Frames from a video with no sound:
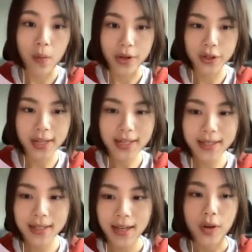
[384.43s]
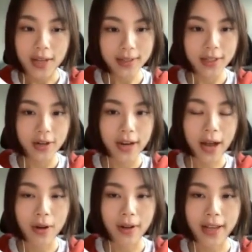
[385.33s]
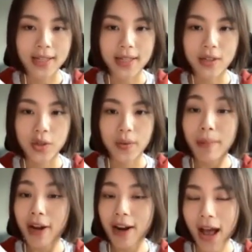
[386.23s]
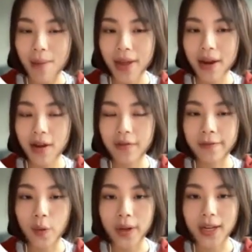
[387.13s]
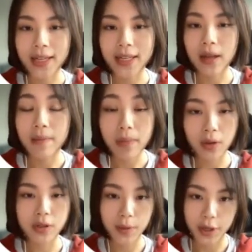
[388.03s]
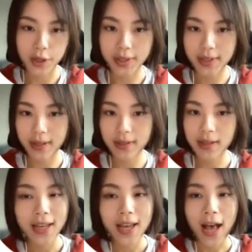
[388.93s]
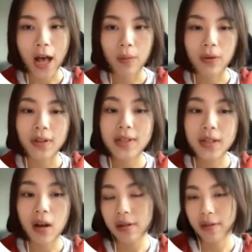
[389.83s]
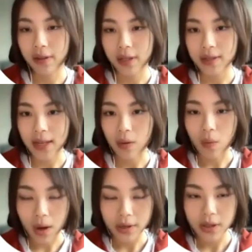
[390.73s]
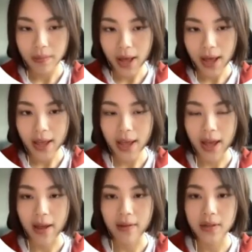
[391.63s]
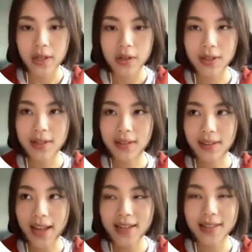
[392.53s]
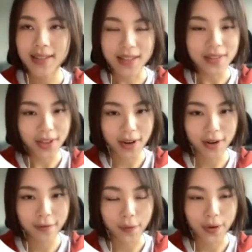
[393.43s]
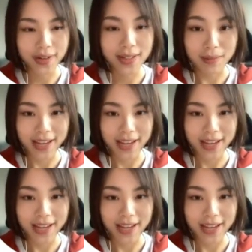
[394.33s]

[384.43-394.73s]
wish list. So next year, I want to get into a better habit of avoiding impulse purchases. I will list all the things that I wanted to buy and just let it sit there for some